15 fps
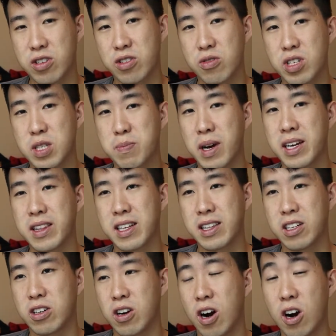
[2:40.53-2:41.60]
So despite that
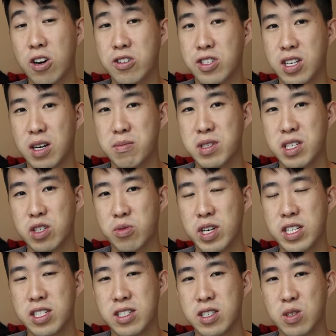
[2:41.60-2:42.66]
there are some
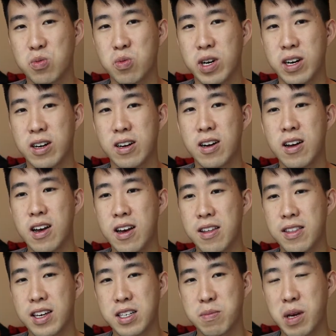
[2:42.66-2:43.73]
situations where
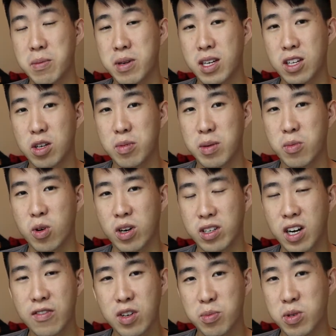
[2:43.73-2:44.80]
things may be a little bit more
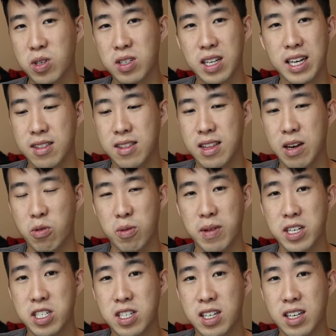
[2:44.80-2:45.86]
uncomfortable, like they were
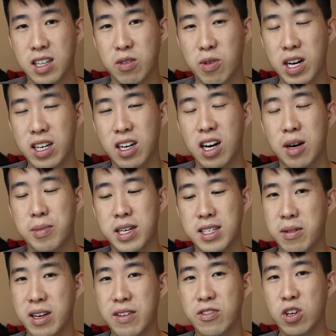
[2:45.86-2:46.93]
mentioning in the Reddit
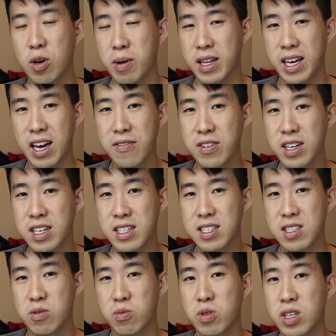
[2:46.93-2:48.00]
comment, if you go by the
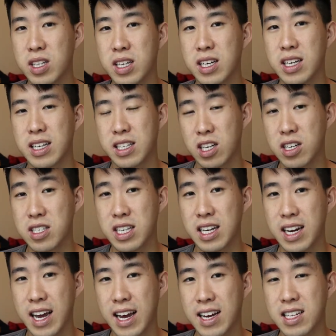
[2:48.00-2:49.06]
evidence, really it does
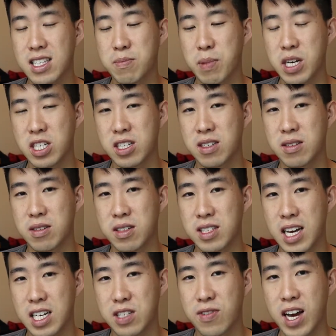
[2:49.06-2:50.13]
enhance patient
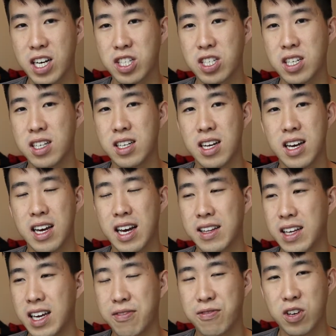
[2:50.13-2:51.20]
satisfaction and
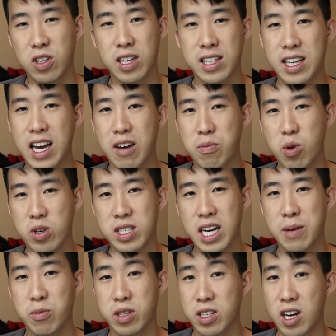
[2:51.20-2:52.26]
they feel like they have more
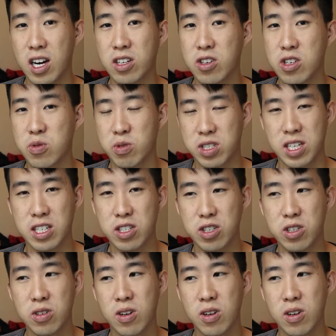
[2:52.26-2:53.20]
time with the doctors, which they do.